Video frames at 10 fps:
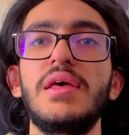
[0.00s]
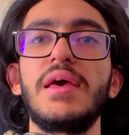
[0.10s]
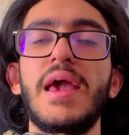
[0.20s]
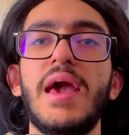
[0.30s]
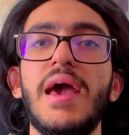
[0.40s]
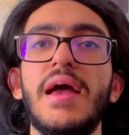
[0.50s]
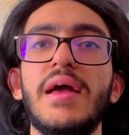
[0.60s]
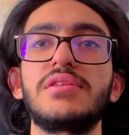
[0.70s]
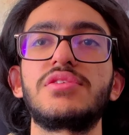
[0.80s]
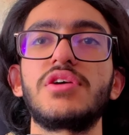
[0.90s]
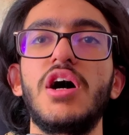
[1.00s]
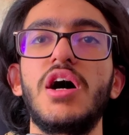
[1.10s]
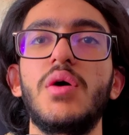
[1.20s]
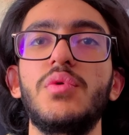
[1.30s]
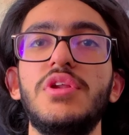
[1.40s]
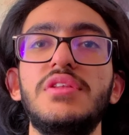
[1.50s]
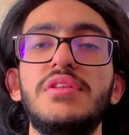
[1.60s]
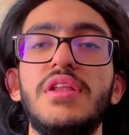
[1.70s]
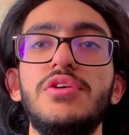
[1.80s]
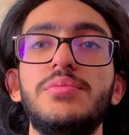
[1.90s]
and we need
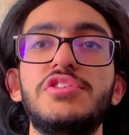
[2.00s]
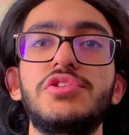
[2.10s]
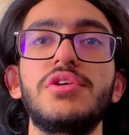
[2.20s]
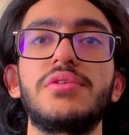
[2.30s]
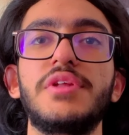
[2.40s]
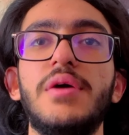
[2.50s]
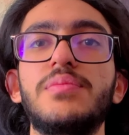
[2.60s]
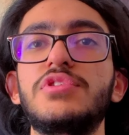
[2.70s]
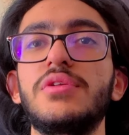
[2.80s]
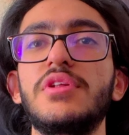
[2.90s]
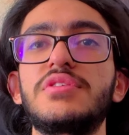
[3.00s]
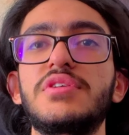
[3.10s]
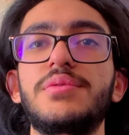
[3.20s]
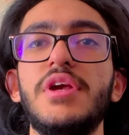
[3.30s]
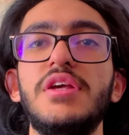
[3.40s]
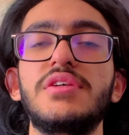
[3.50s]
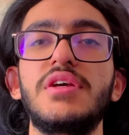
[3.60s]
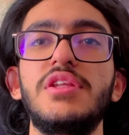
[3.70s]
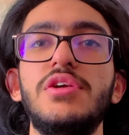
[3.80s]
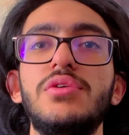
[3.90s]
a new material now. So let's create
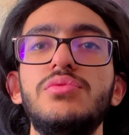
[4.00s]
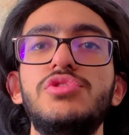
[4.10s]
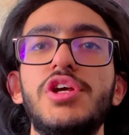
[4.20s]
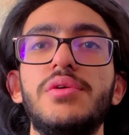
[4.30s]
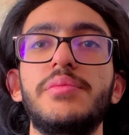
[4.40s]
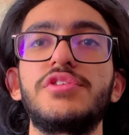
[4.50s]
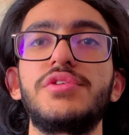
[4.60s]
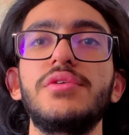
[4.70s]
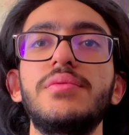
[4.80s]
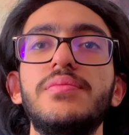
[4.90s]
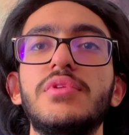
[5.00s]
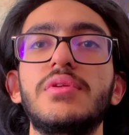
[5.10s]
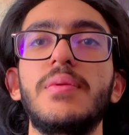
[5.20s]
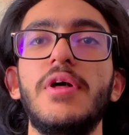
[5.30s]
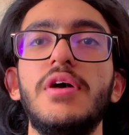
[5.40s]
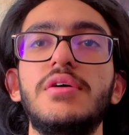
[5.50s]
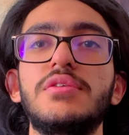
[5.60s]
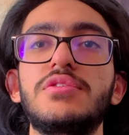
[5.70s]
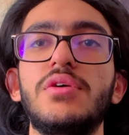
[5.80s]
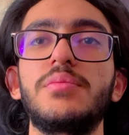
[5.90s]
a new shader material.
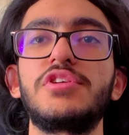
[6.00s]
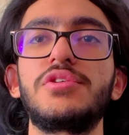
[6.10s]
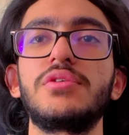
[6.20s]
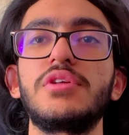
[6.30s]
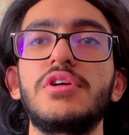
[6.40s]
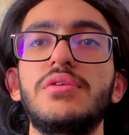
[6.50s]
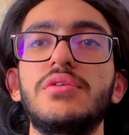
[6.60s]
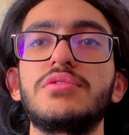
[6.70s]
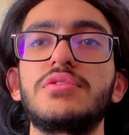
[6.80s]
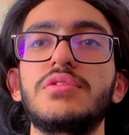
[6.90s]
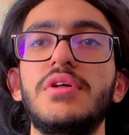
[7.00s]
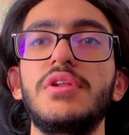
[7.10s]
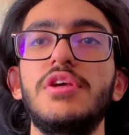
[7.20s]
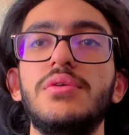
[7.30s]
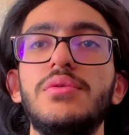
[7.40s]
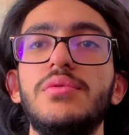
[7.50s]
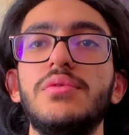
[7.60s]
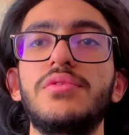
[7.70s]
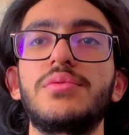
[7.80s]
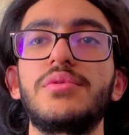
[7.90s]
So material equals new
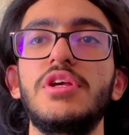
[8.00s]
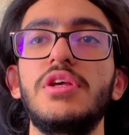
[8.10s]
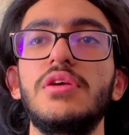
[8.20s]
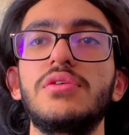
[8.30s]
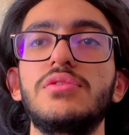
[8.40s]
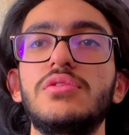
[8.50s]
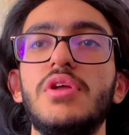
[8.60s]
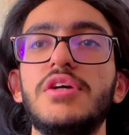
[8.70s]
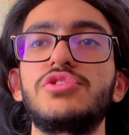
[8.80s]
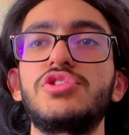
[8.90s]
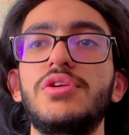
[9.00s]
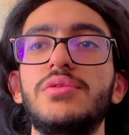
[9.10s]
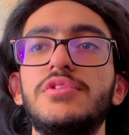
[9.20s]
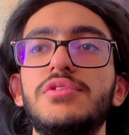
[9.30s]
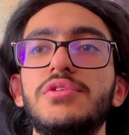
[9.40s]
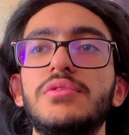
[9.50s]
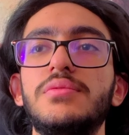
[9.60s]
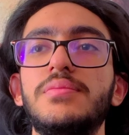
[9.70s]
3.shader material.